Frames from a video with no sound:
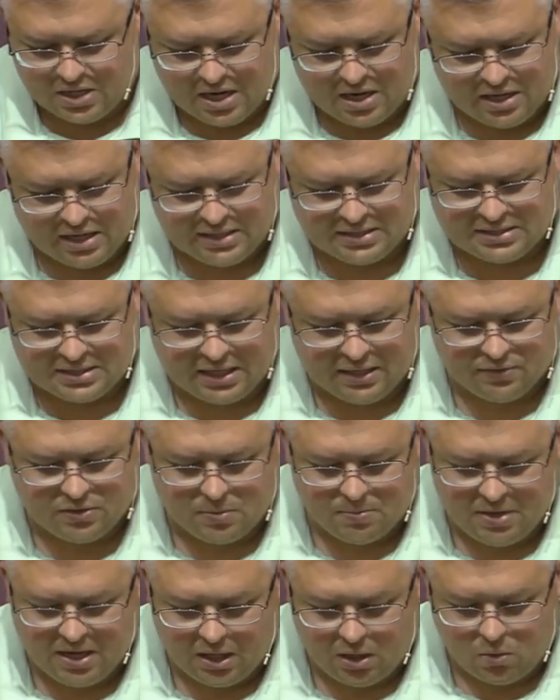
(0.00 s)
He sent the
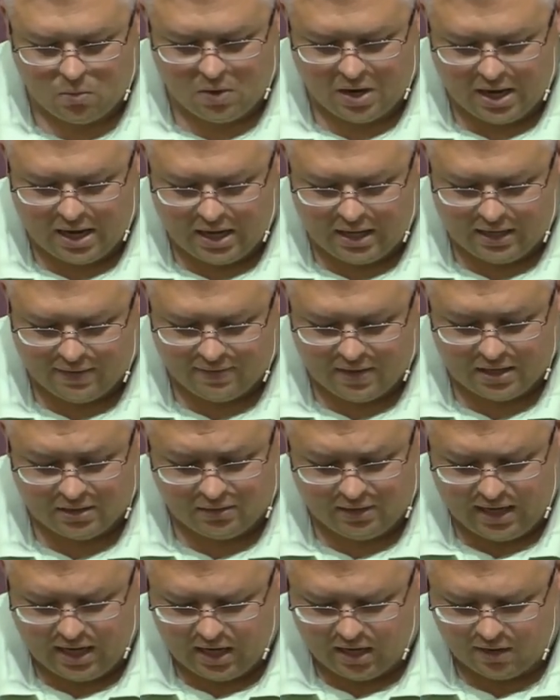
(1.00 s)
men away, and they
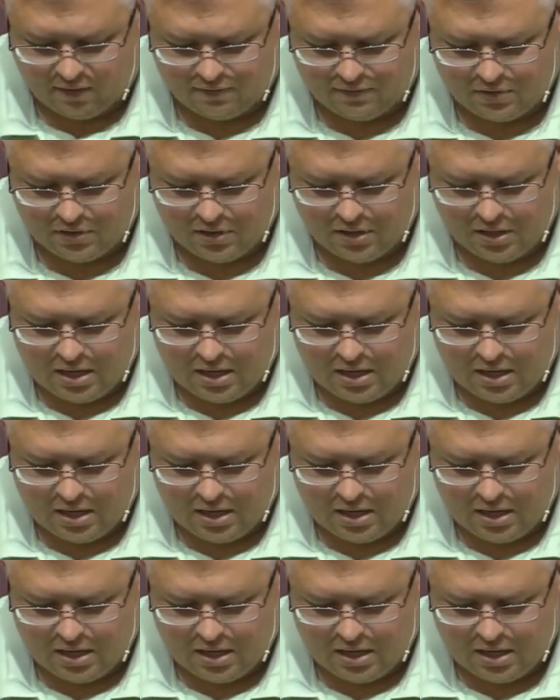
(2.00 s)
left.